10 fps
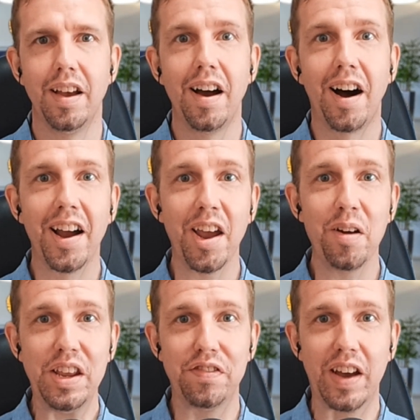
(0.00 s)
I
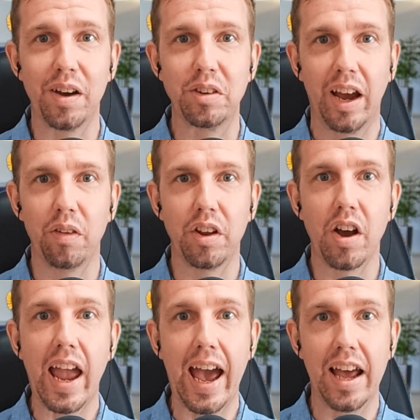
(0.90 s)
only found out that
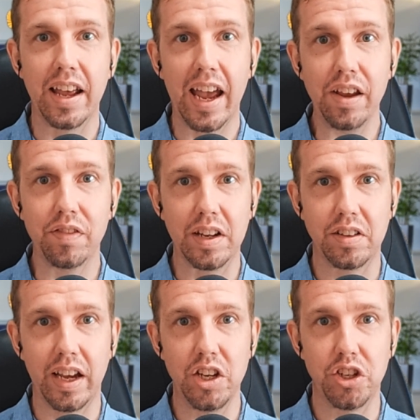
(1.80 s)
I had
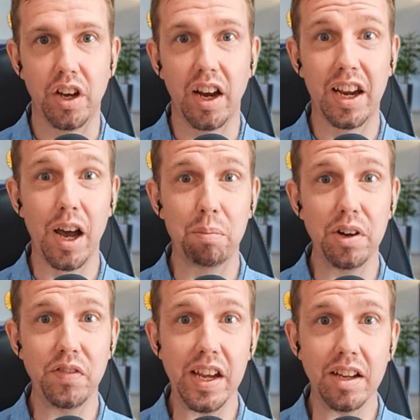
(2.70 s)
aphantasia a couple
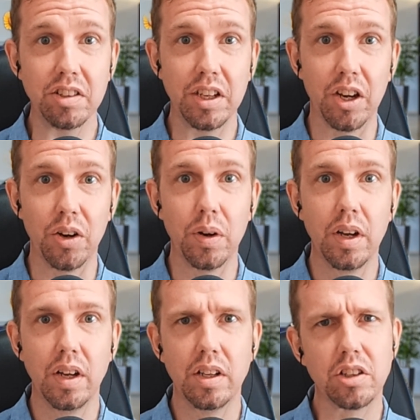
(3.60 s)
of years ago,
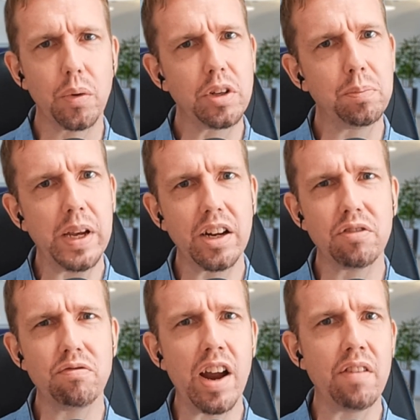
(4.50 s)
so it's been a
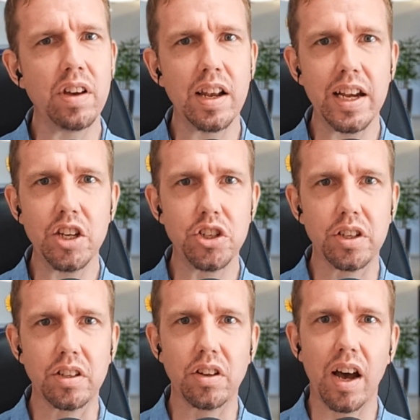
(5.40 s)

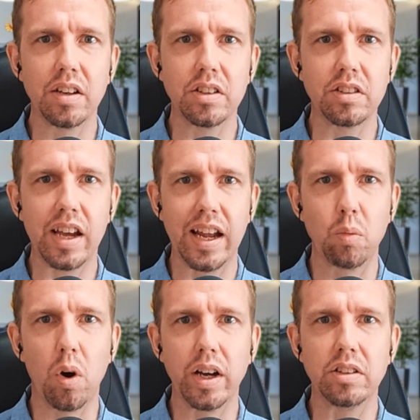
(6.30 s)
revelation to understand
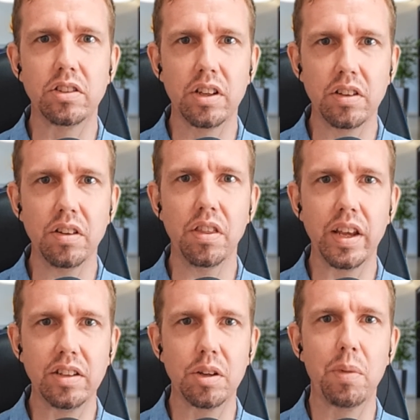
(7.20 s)
why certain
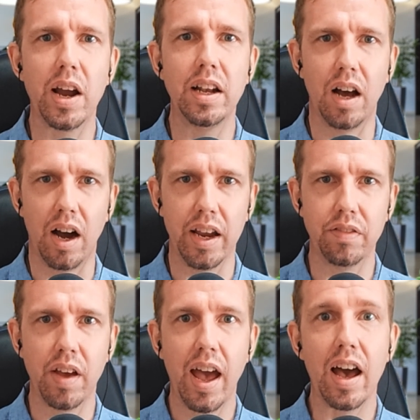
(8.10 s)
things in my life
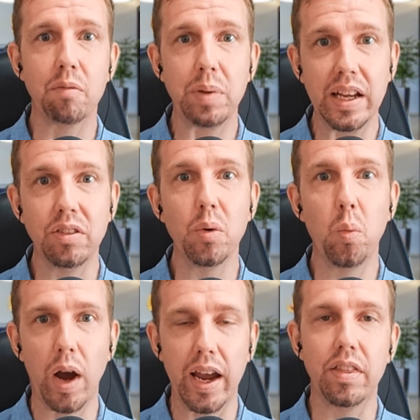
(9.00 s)
have been the
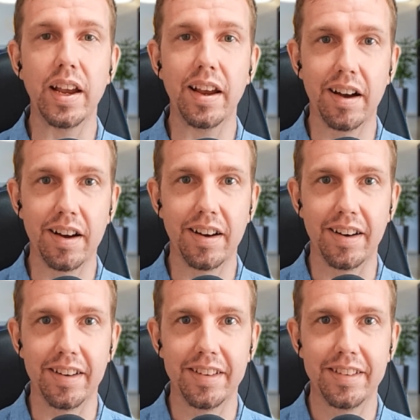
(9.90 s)
way they are.